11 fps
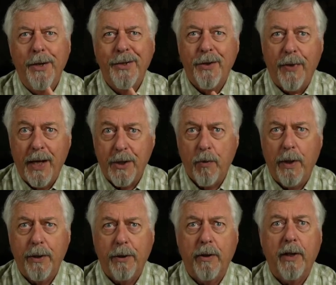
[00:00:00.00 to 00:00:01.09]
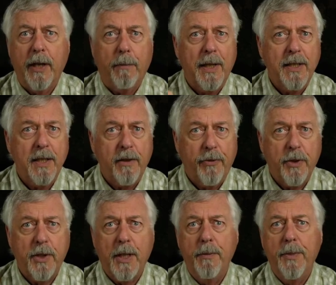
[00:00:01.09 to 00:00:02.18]
So that's one good thing. Plus, it's a
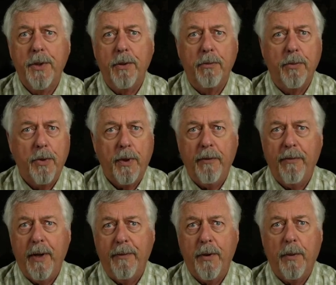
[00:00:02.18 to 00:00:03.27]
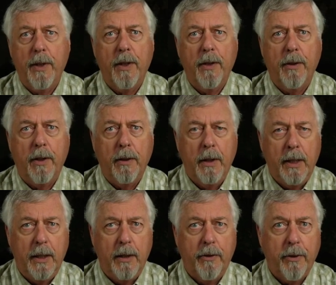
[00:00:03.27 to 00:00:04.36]
4x zoom, 25 to 100
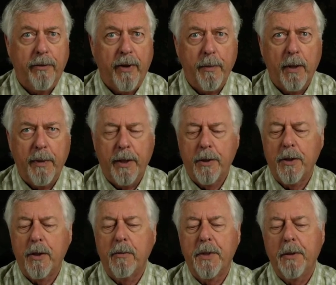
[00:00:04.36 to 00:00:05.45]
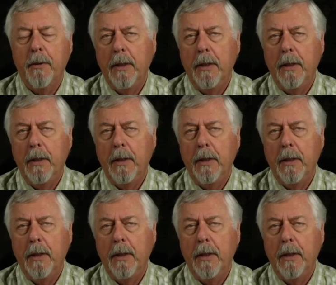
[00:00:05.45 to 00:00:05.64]
in 35mm terms.